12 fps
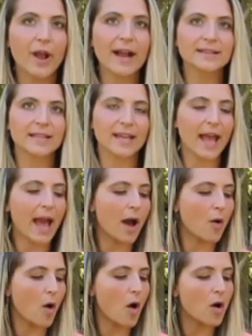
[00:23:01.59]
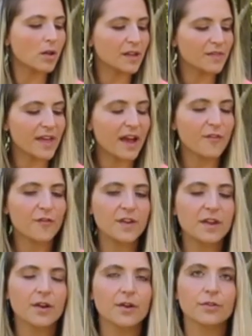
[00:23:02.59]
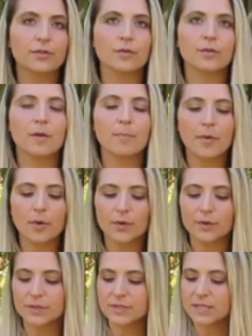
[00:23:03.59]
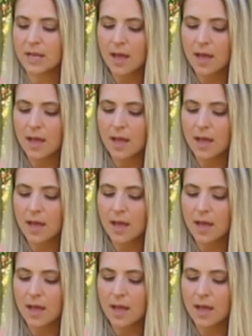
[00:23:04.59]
extracting out all of that fear through the bowls,